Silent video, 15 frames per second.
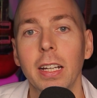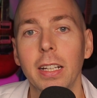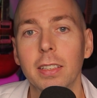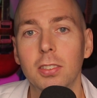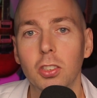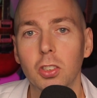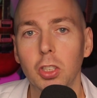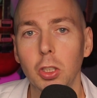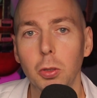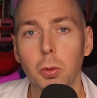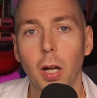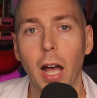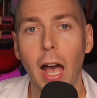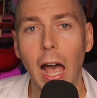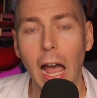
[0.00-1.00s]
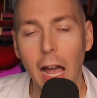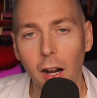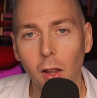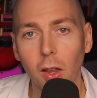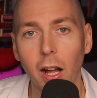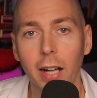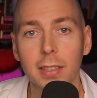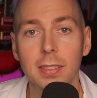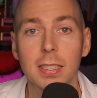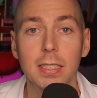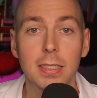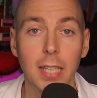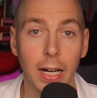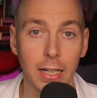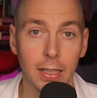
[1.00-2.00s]
is to analyze the
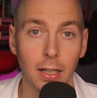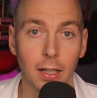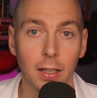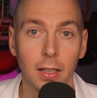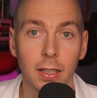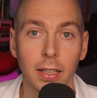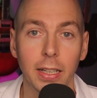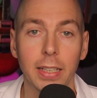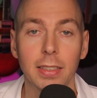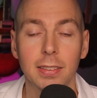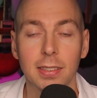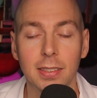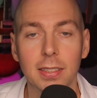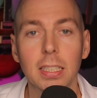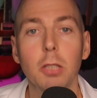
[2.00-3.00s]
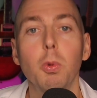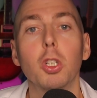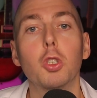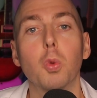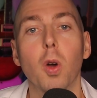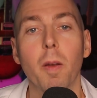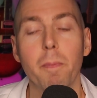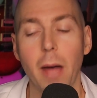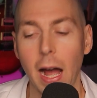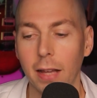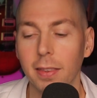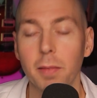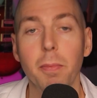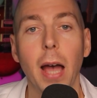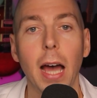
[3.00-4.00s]
data and see which one
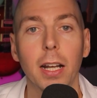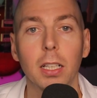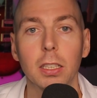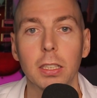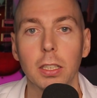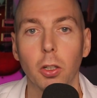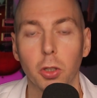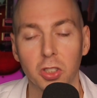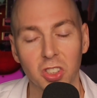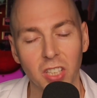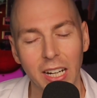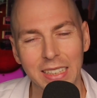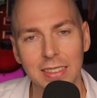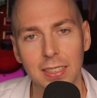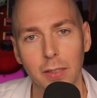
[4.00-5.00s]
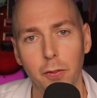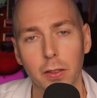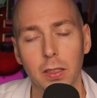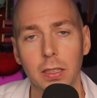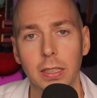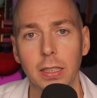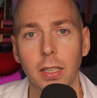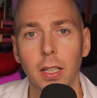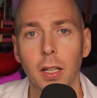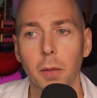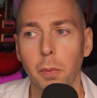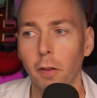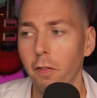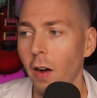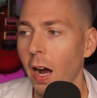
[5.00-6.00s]
mathematically or scientifically
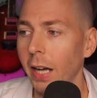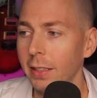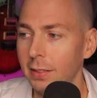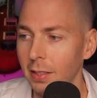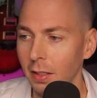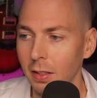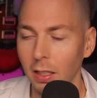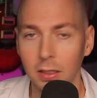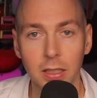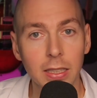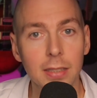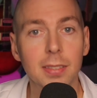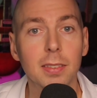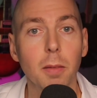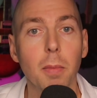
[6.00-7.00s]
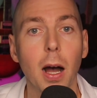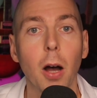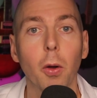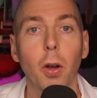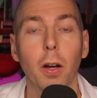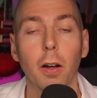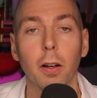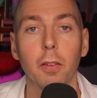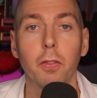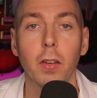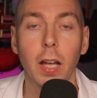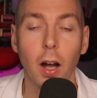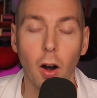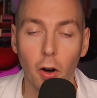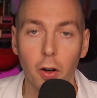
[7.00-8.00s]
provides the least amount of
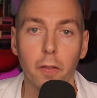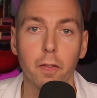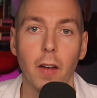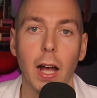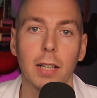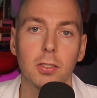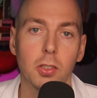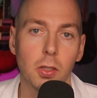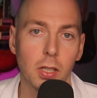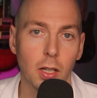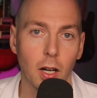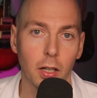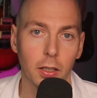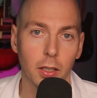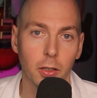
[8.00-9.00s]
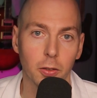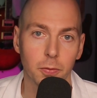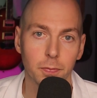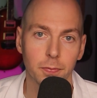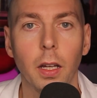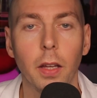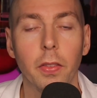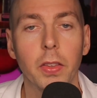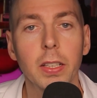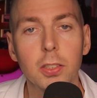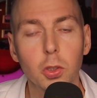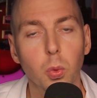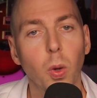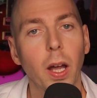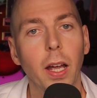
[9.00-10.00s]
artifacts to the audio. In
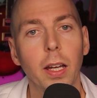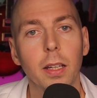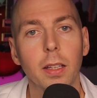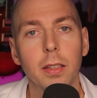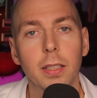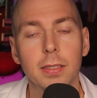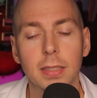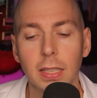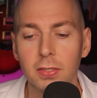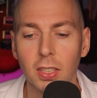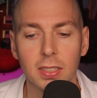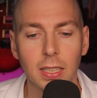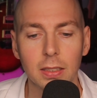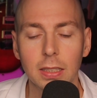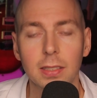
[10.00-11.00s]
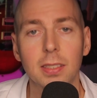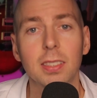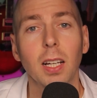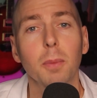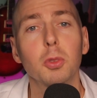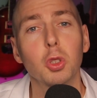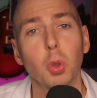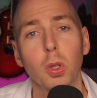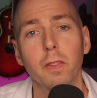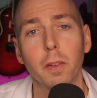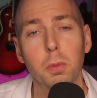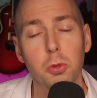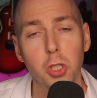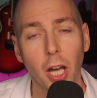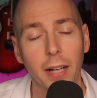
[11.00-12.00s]
this way, this gives us at least some sort of
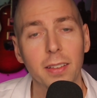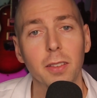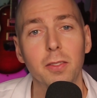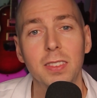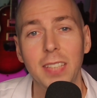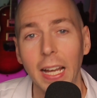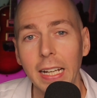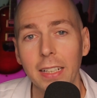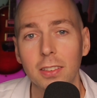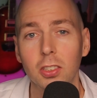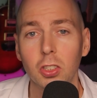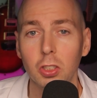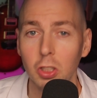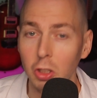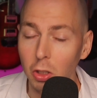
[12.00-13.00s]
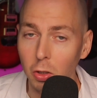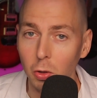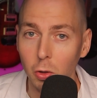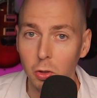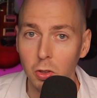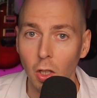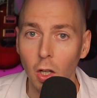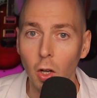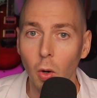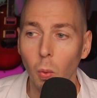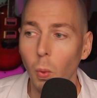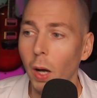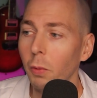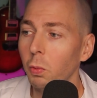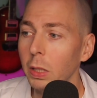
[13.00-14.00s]
objective data to use
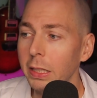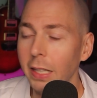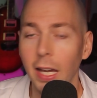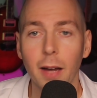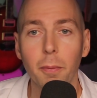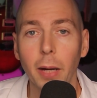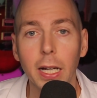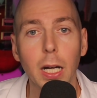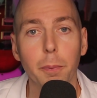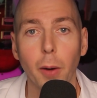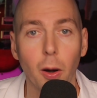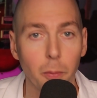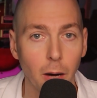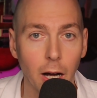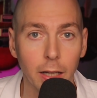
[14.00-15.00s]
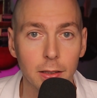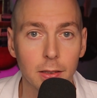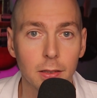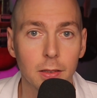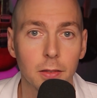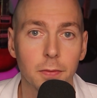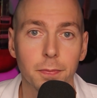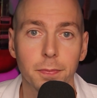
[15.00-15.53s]
when we can't make up our minds.